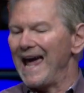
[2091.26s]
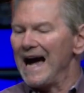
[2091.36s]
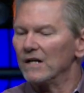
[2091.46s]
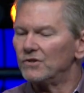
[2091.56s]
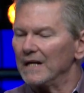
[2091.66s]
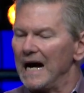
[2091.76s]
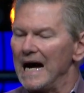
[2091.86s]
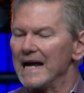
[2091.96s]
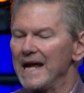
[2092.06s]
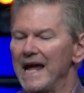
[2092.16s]
as
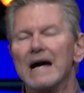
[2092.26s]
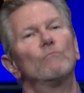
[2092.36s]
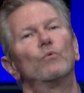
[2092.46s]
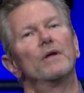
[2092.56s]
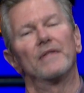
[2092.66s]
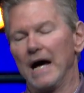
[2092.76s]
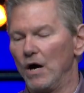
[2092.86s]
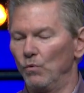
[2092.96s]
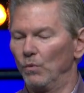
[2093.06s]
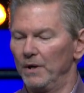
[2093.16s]
I am
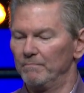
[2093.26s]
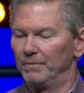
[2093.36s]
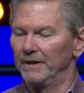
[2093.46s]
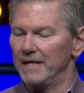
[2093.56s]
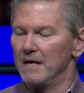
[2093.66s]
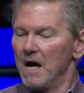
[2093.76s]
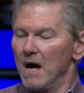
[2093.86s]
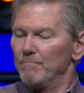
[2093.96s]
without one plea,